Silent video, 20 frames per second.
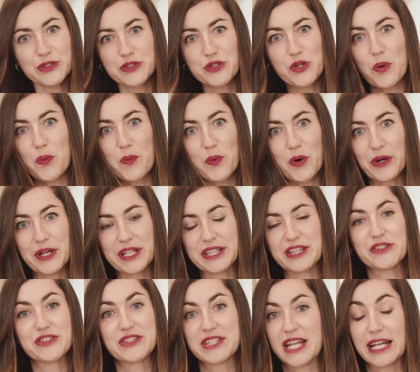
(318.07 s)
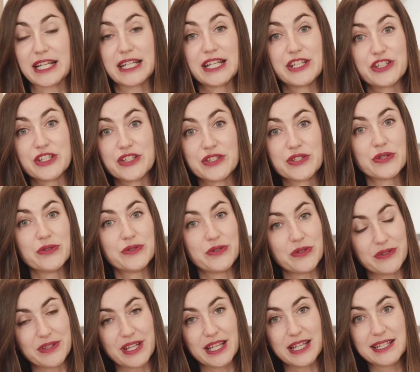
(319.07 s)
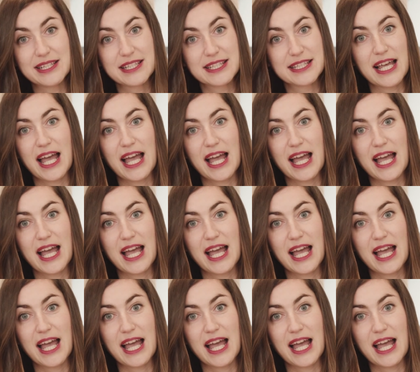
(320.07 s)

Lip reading: don't worry, there's technicians who do this,